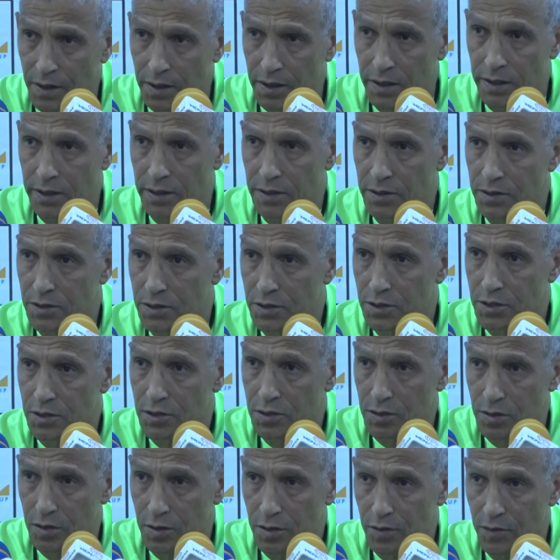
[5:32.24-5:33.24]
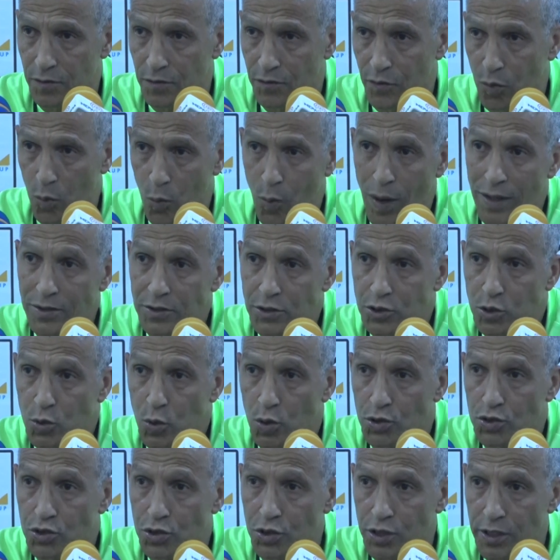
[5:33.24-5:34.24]
is from one
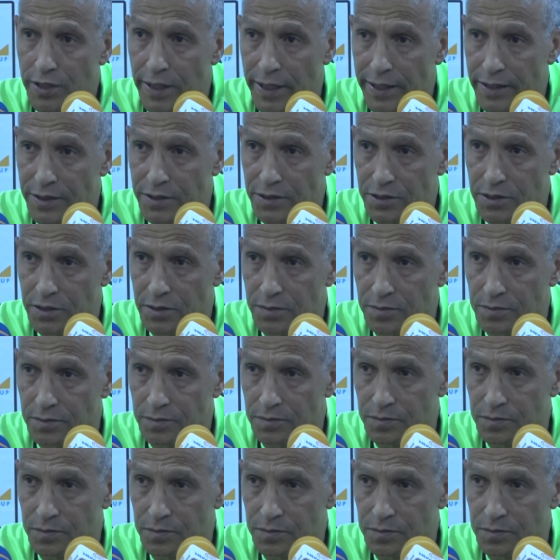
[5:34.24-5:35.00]
squad to the next.